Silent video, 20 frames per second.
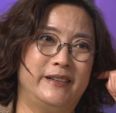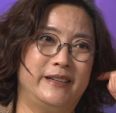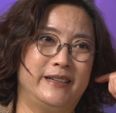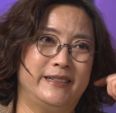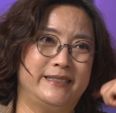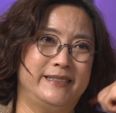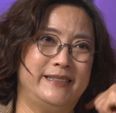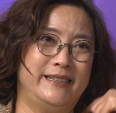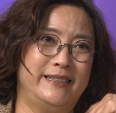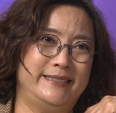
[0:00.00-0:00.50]

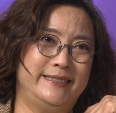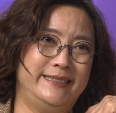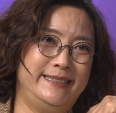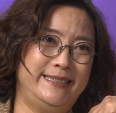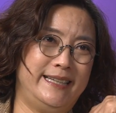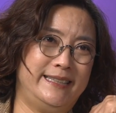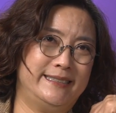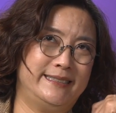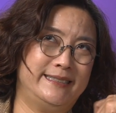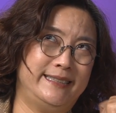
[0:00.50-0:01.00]

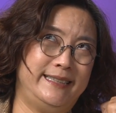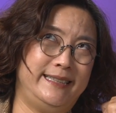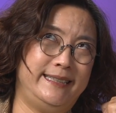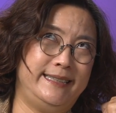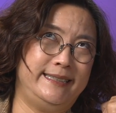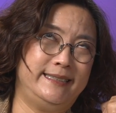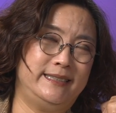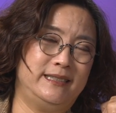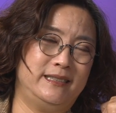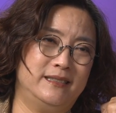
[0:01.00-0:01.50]

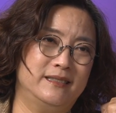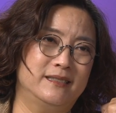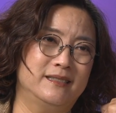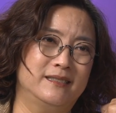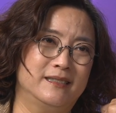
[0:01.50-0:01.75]
Ecclesiastes